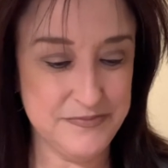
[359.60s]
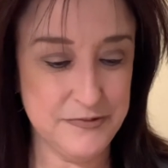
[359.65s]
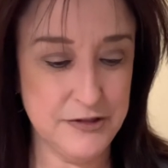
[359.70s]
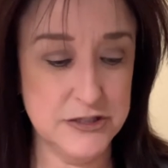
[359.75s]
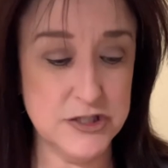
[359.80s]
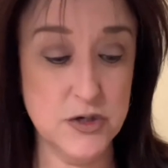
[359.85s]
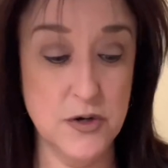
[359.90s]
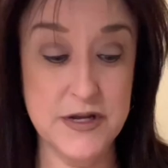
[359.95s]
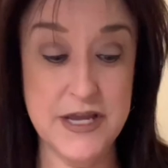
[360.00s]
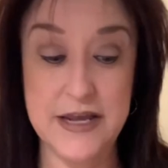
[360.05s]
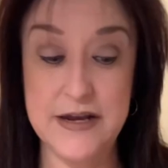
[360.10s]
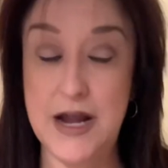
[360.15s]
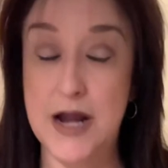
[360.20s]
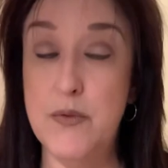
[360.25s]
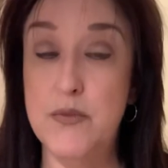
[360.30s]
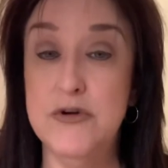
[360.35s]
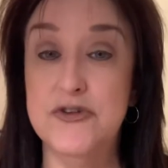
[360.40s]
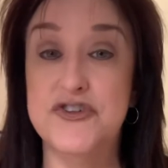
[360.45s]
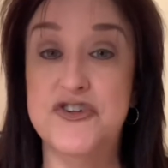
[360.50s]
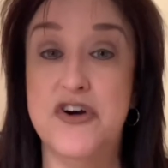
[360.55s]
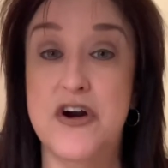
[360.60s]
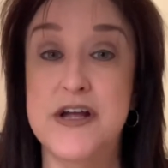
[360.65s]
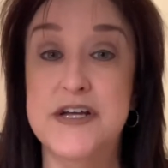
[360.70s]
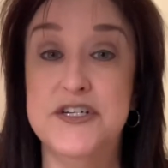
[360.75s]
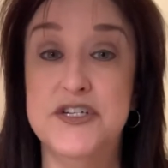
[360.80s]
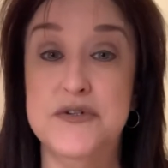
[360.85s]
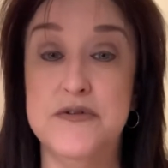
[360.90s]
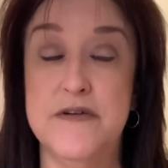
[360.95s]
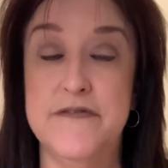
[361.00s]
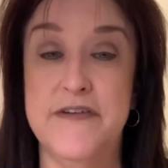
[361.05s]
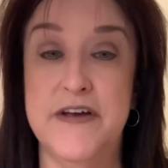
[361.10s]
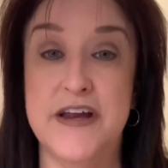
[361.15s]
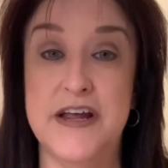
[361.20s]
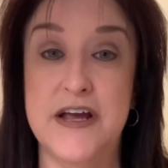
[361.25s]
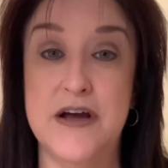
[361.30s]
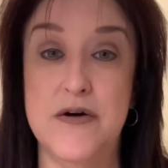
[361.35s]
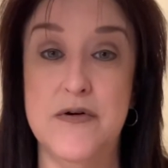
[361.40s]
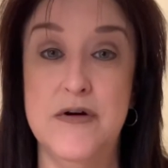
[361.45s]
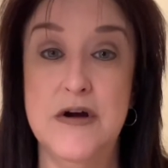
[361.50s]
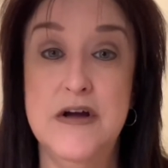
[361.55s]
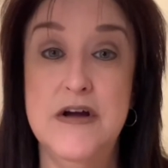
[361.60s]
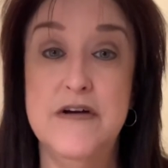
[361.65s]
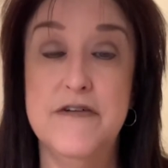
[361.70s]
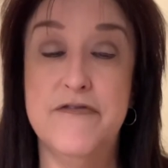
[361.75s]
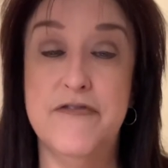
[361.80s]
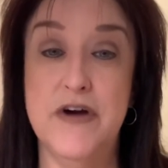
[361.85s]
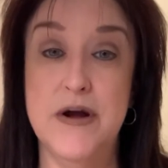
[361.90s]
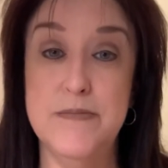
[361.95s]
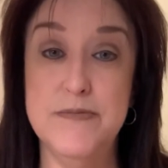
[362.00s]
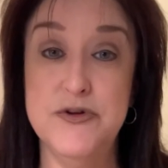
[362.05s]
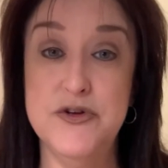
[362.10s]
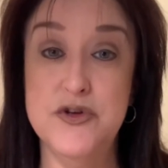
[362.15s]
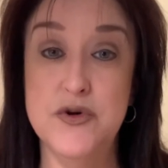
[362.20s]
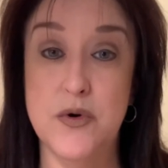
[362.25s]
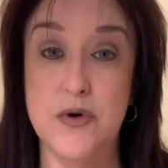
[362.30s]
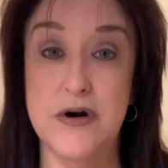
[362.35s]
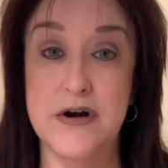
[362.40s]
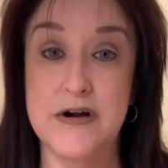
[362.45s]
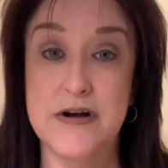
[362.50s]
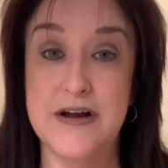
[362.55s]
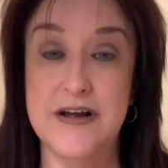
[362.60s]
So again, I will try and do a video from New York